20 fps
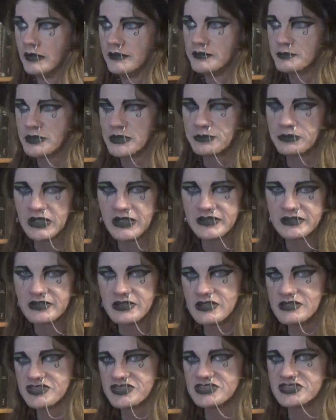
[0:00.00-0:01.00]
People like
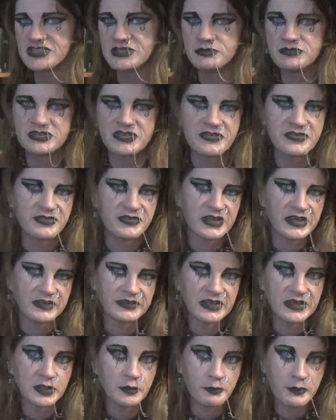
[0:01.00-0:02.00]
this seem to think
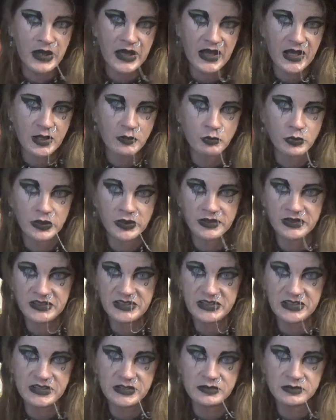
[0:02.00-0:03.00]
that a man wearing
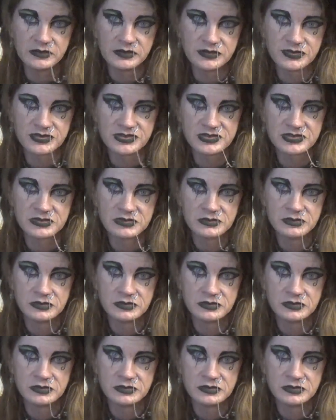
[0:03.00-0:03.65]
heels